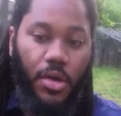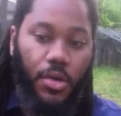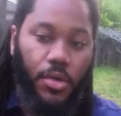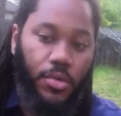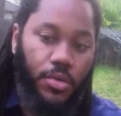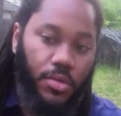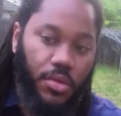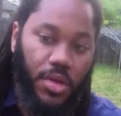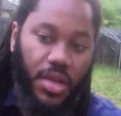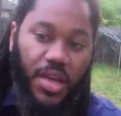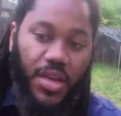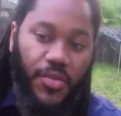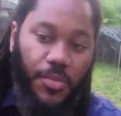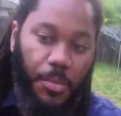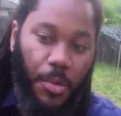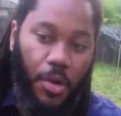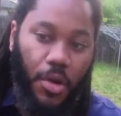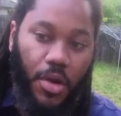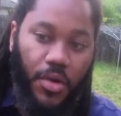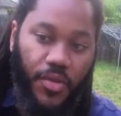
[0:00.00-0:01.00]
know,
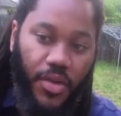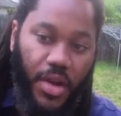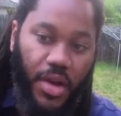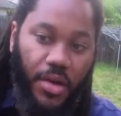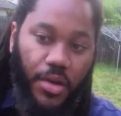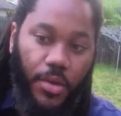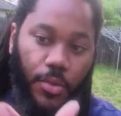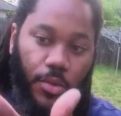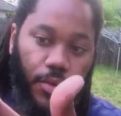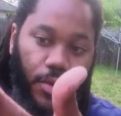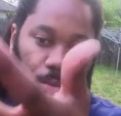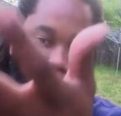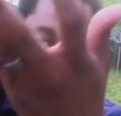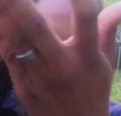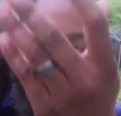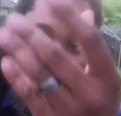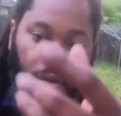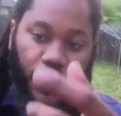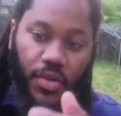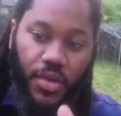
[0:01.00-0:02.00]
leave part of it out the water,
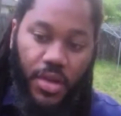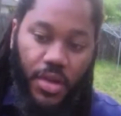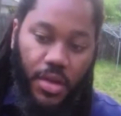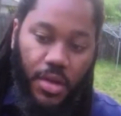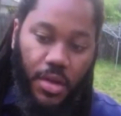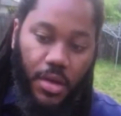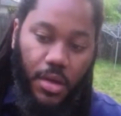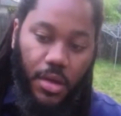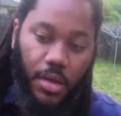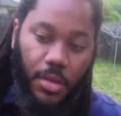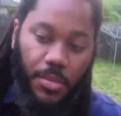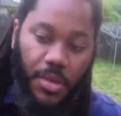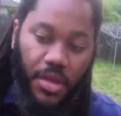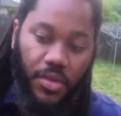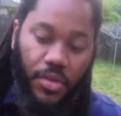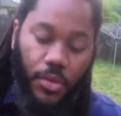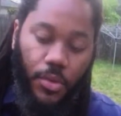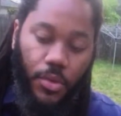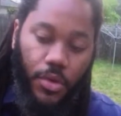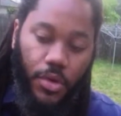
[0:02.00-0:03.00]
part of it
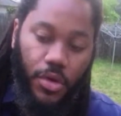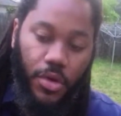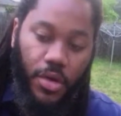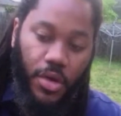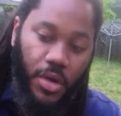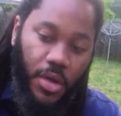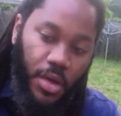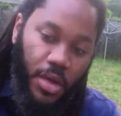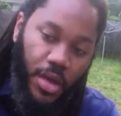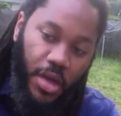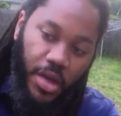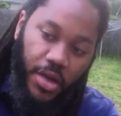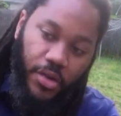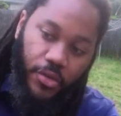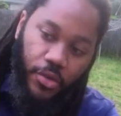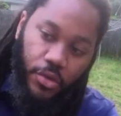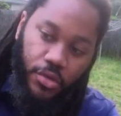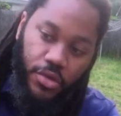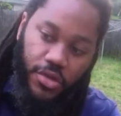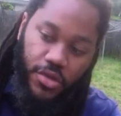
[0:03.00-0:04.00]
in the water,
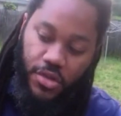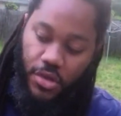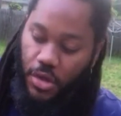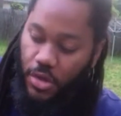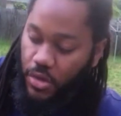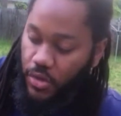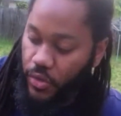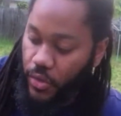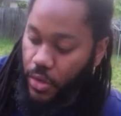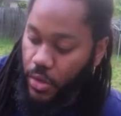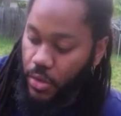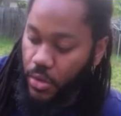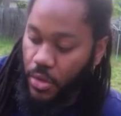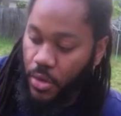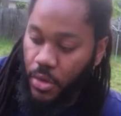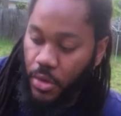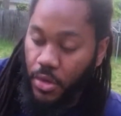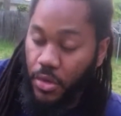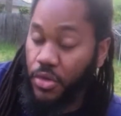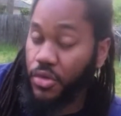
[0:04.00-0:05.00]
and the roots will start to
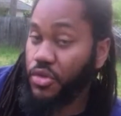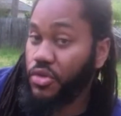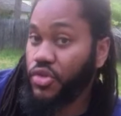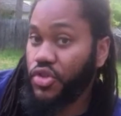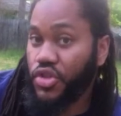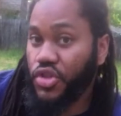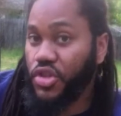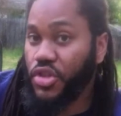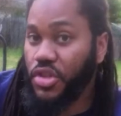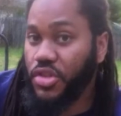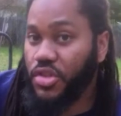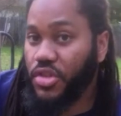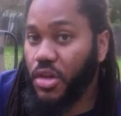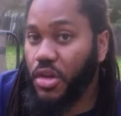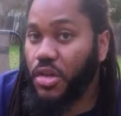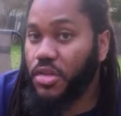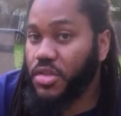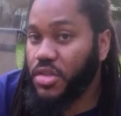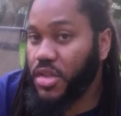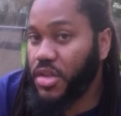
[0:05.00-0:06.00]
grow. You should
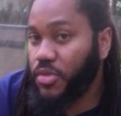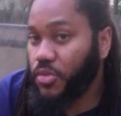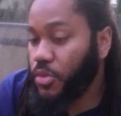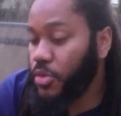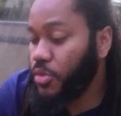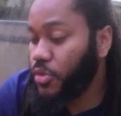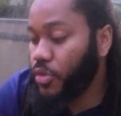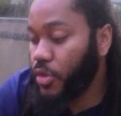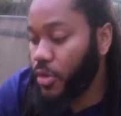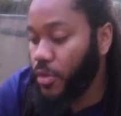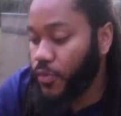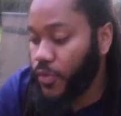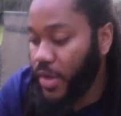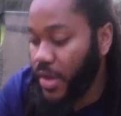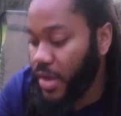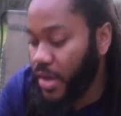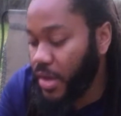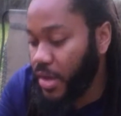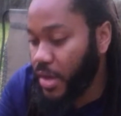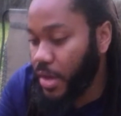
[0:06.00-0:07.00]
start seeing root
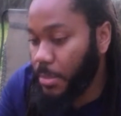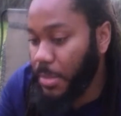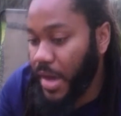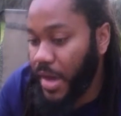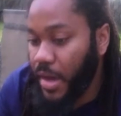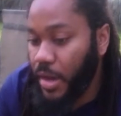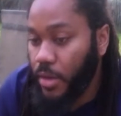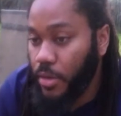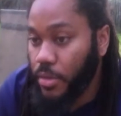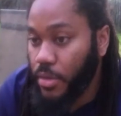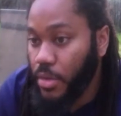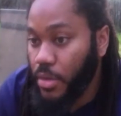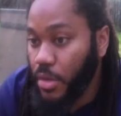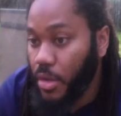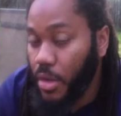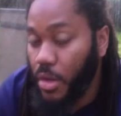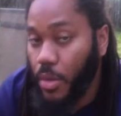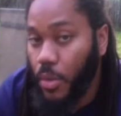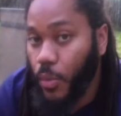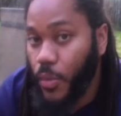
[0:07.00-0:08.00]
growth in about
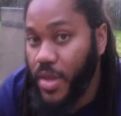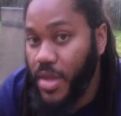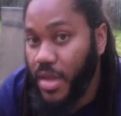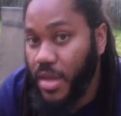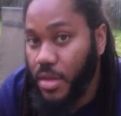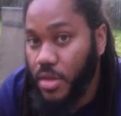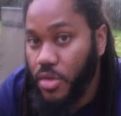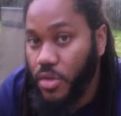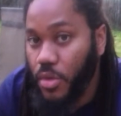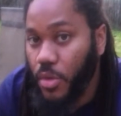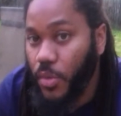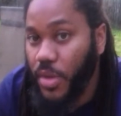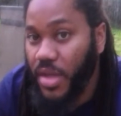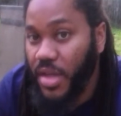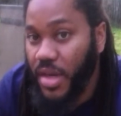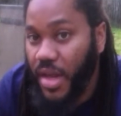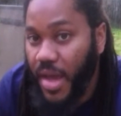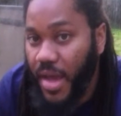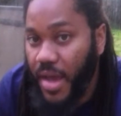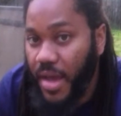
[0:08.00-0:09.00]
a week to a
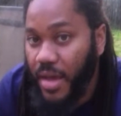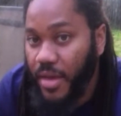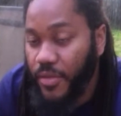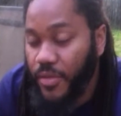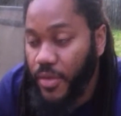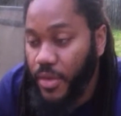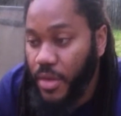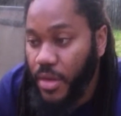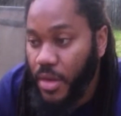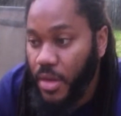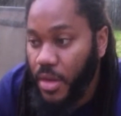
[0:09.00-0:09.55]
week and a half.